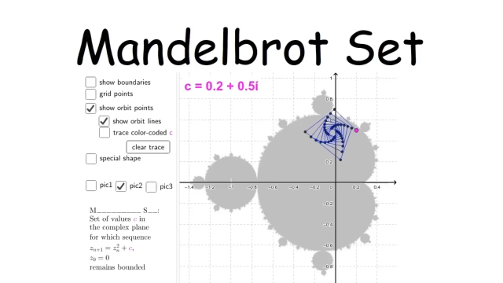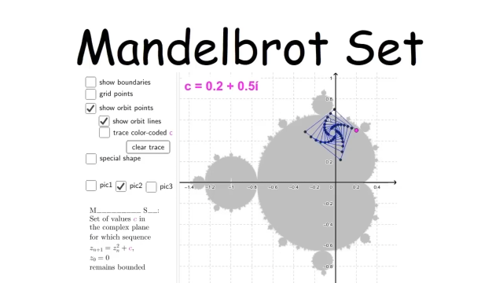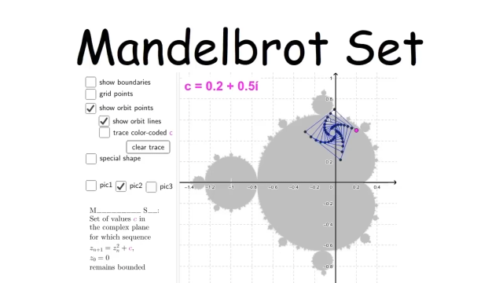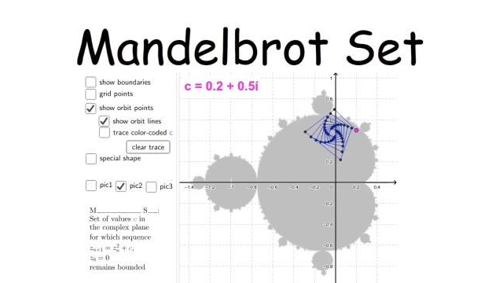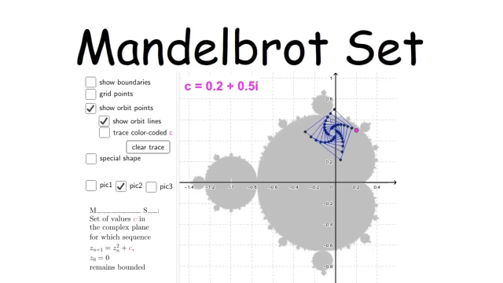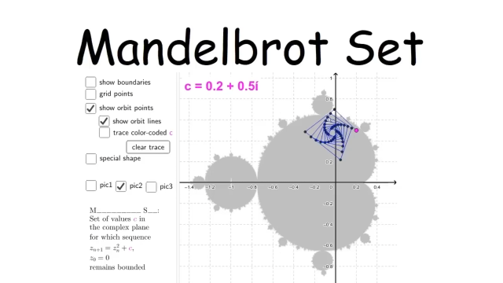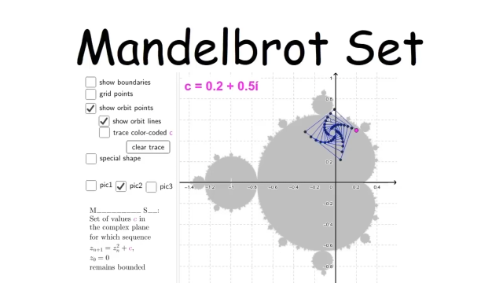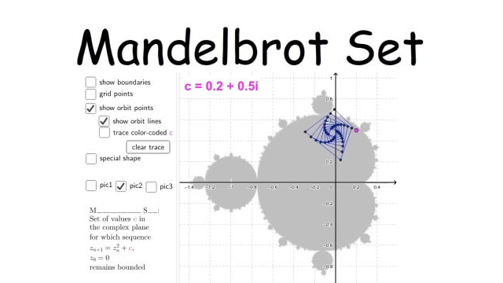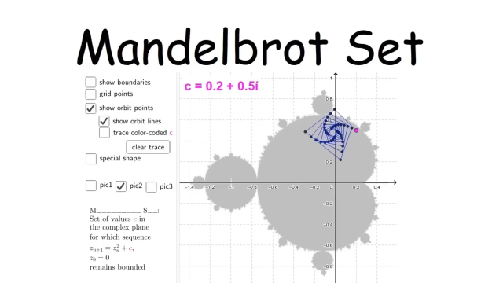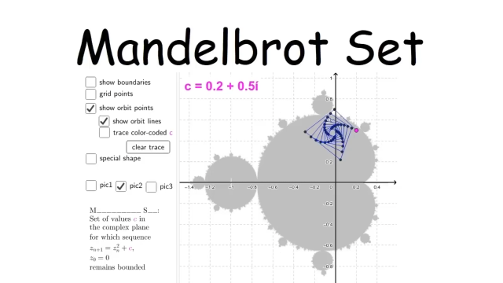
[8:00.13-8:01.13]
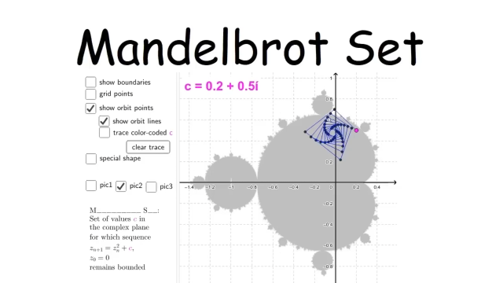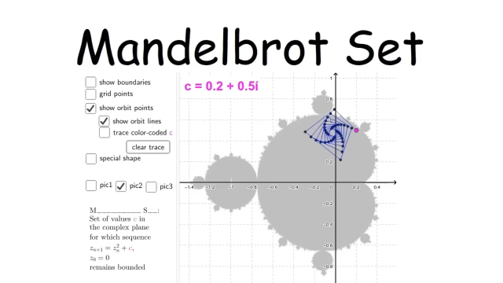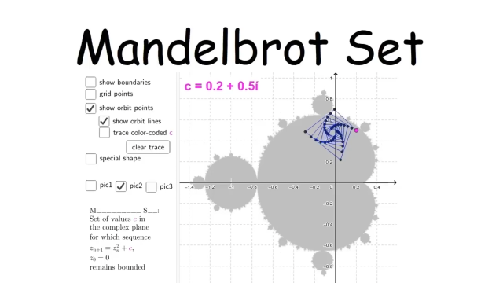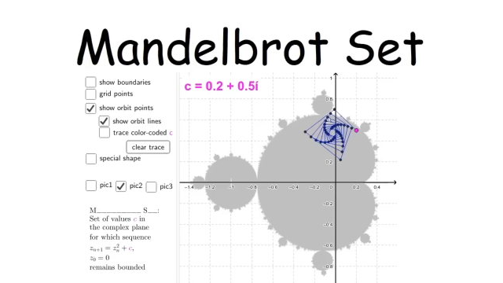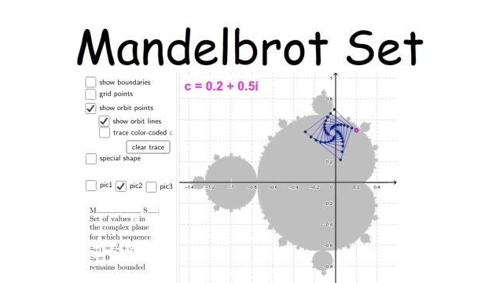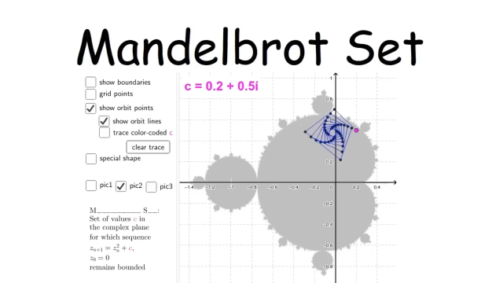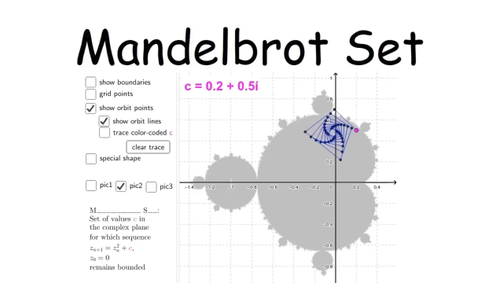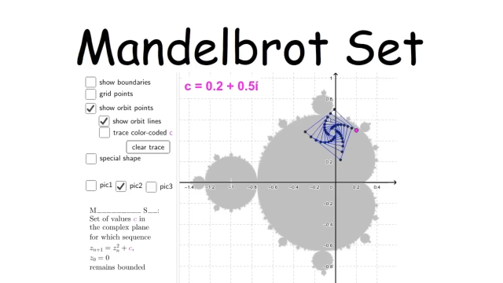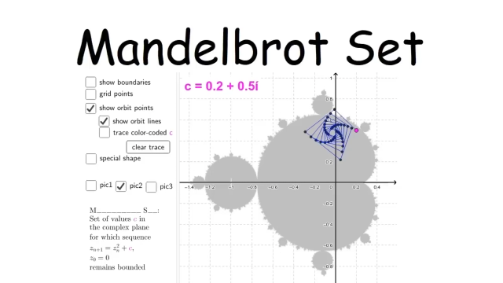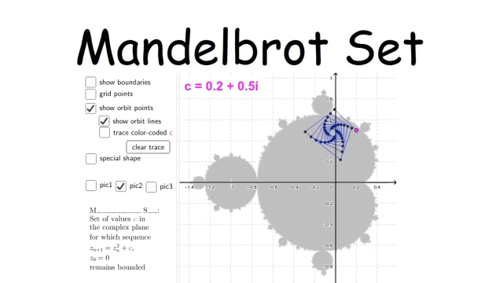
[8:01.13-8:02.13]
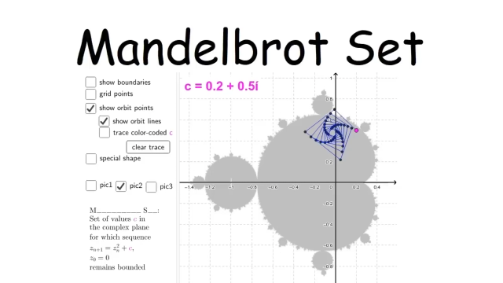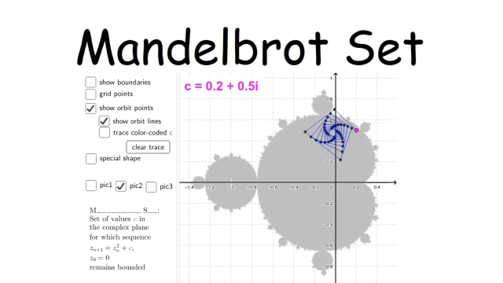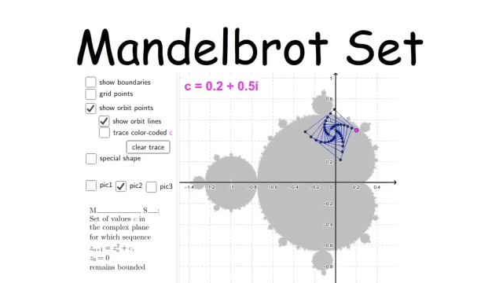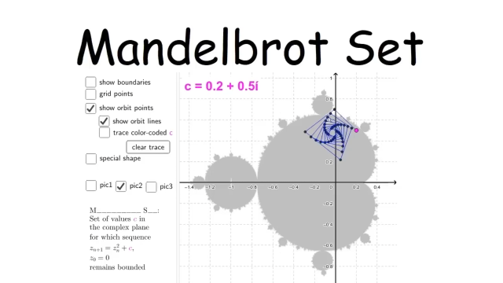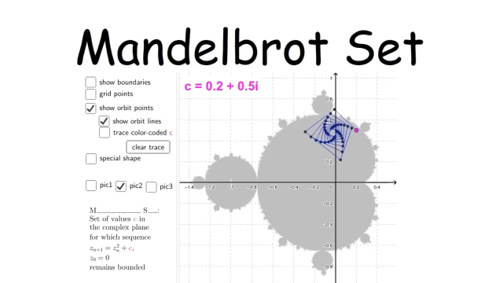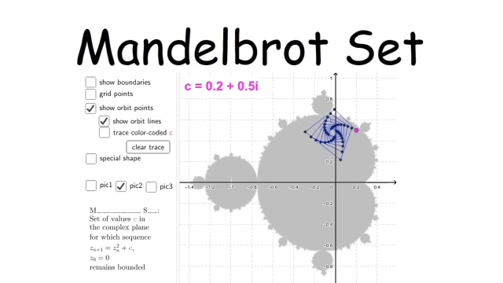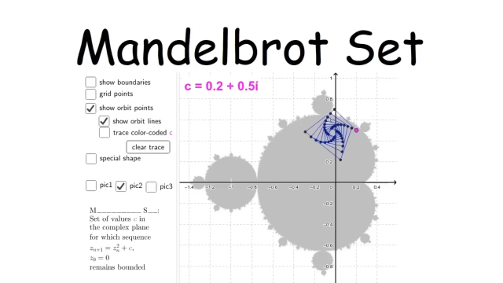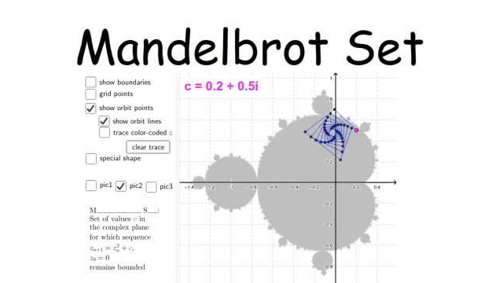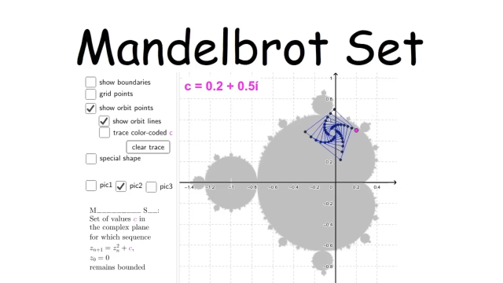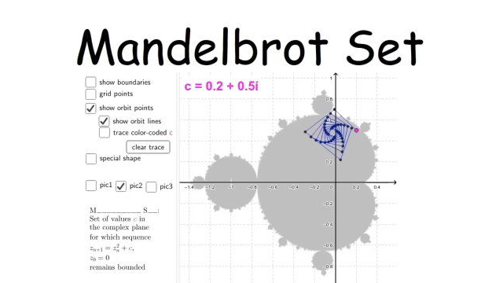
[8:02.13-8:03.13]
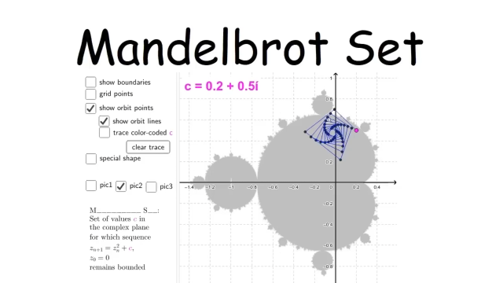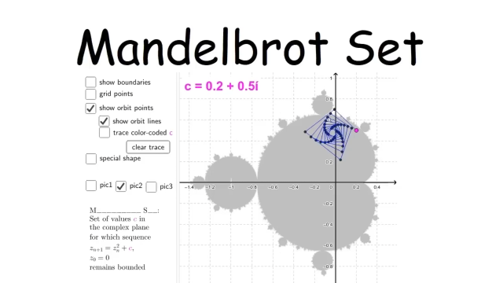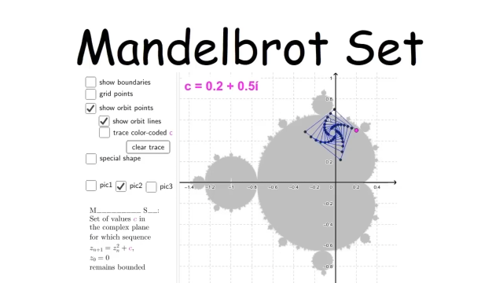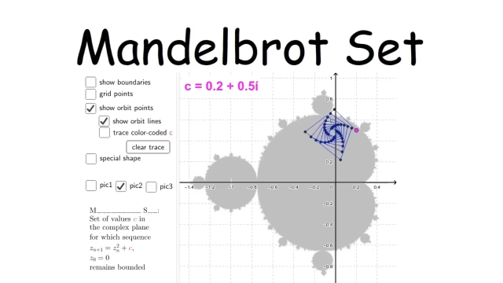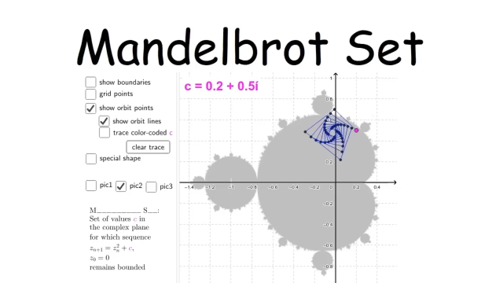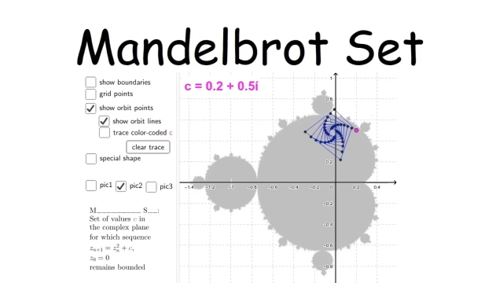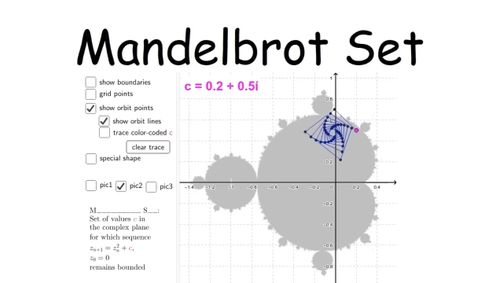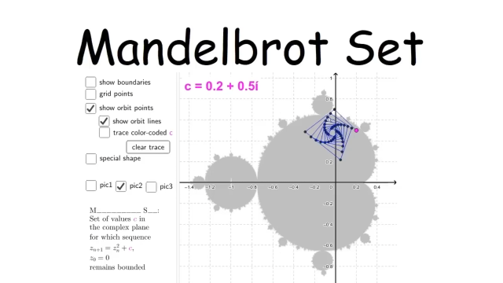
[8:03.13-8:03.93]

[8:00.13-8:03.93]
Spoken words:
(no speaker visible)